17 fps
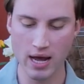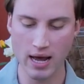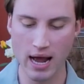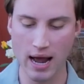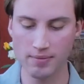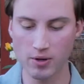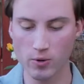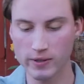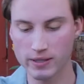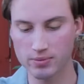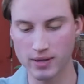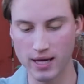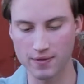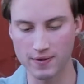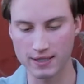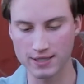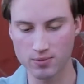I'm going to
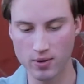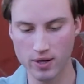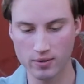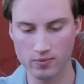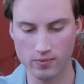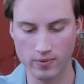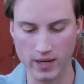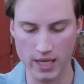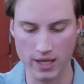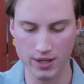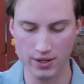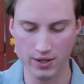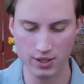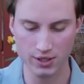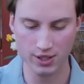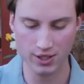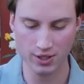plant this one with
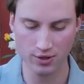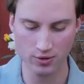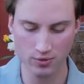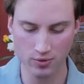2